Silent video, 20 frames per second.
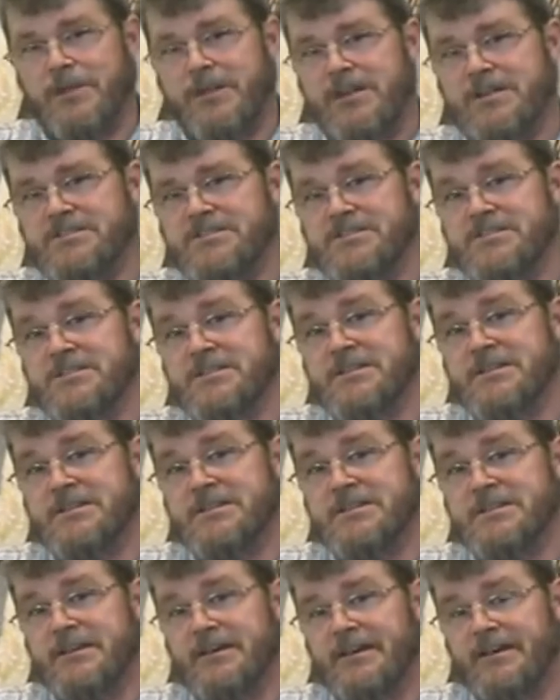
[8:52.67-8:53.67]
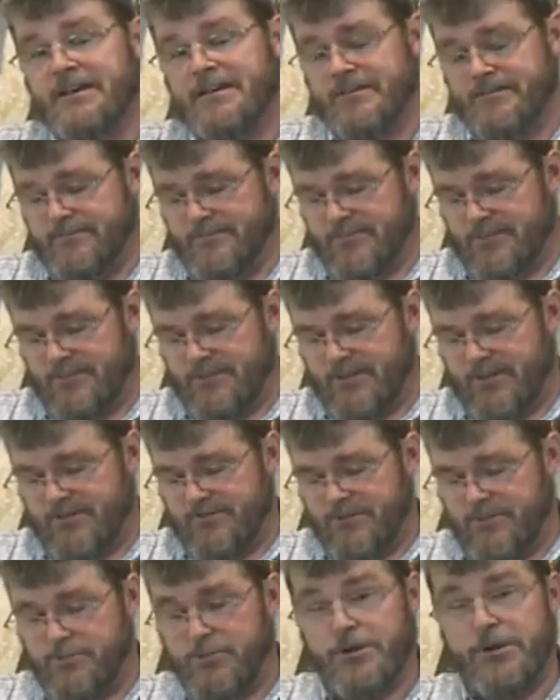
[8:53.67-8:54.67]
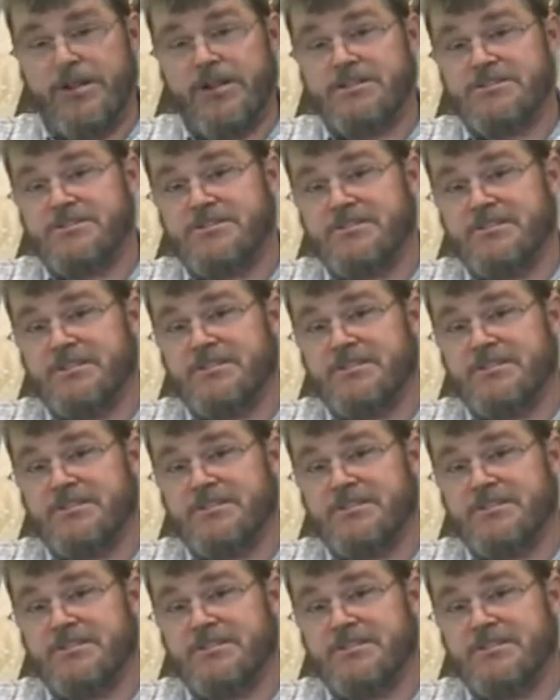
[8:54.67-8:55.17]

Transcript: piece of the breech.